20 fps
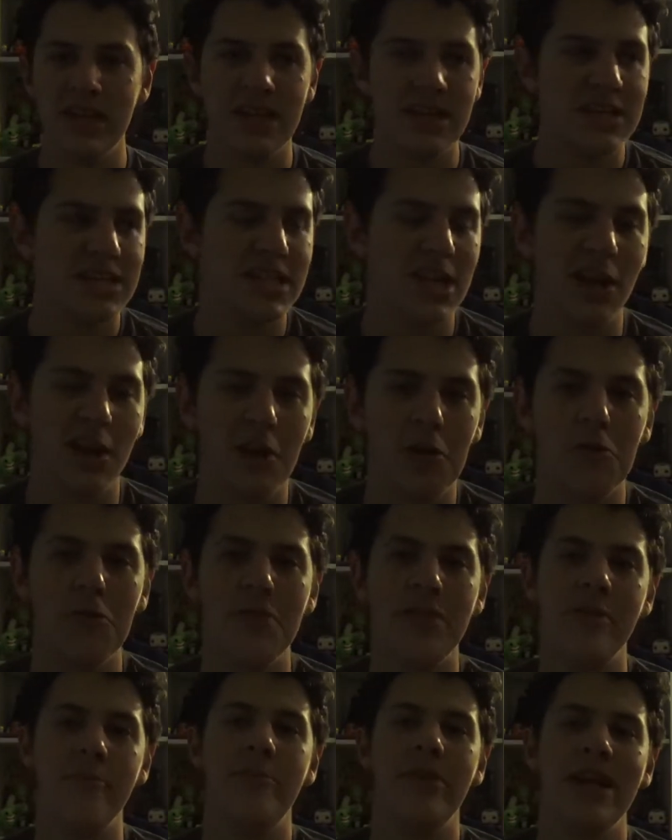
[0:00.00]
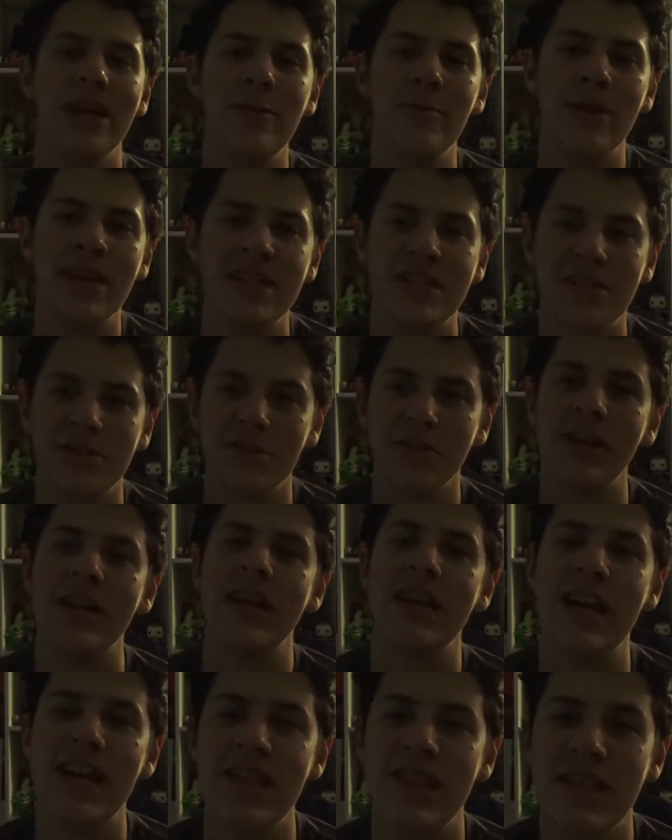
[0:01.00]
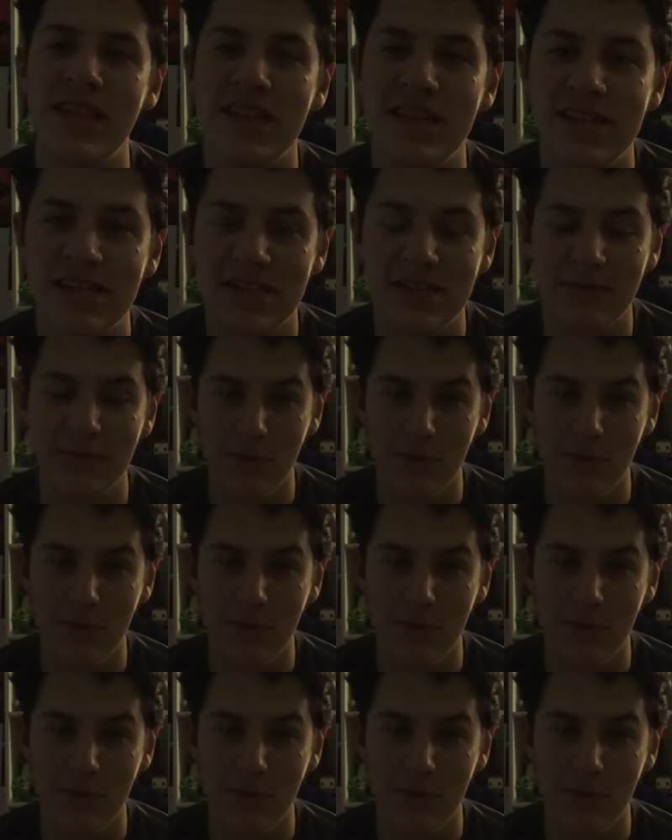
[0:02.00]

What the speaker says: So the big mystery in this